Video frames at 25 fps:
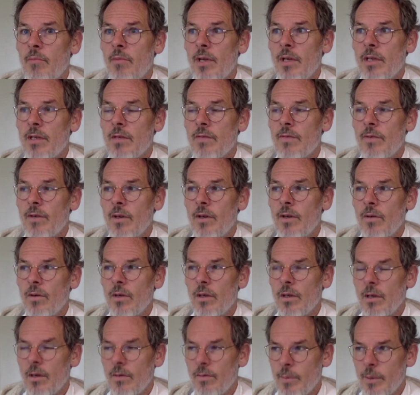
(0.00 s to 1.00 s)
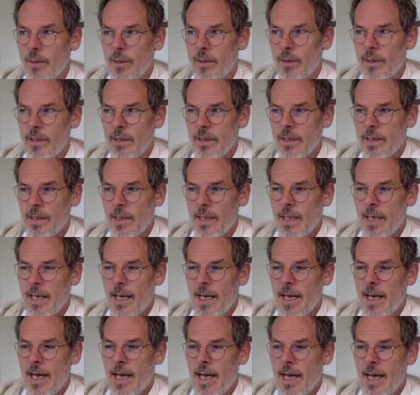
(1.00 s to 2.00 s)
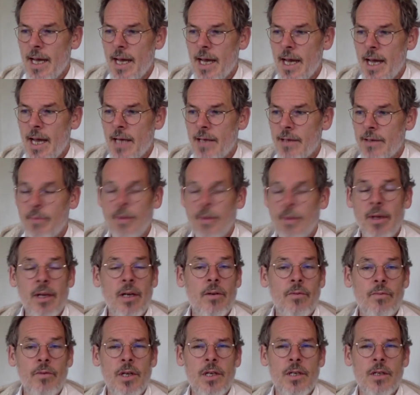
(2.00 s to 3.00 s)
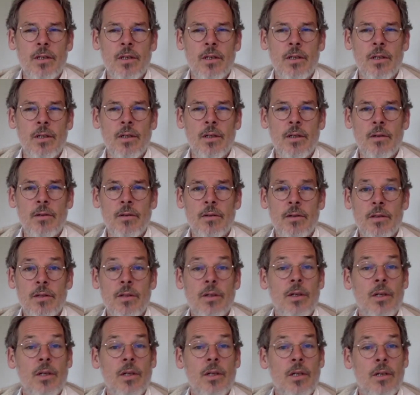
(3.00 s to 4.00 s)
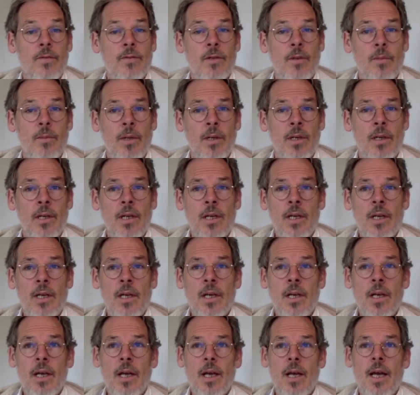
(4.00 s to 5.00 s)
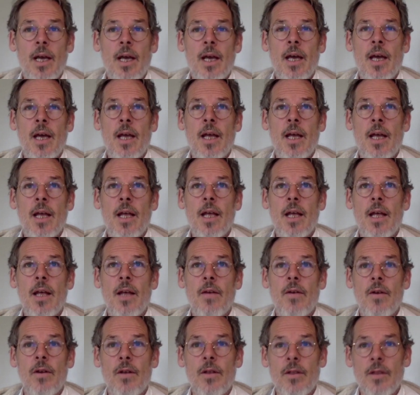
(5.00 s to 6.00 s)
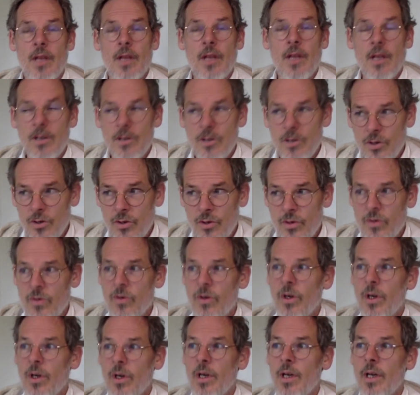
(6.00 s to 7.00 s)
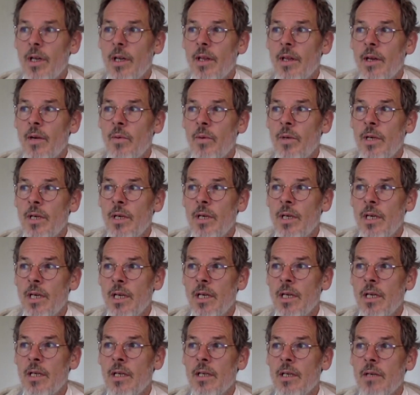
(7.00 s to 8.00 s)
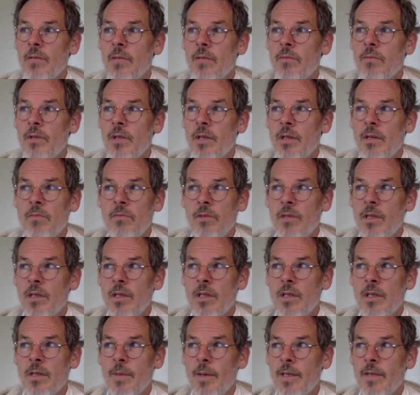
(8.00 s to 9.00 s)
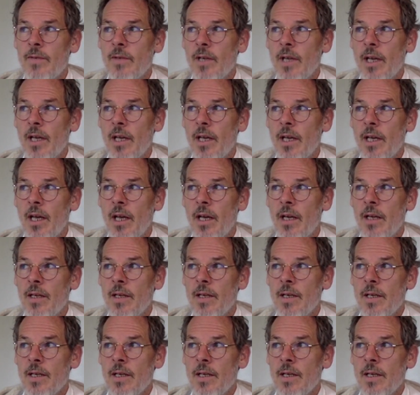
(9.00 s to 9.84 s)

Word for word: Minister for Local Government uh, to make a regional study of Dublin. Uh, they knew that we needed, within, within the space of a decade,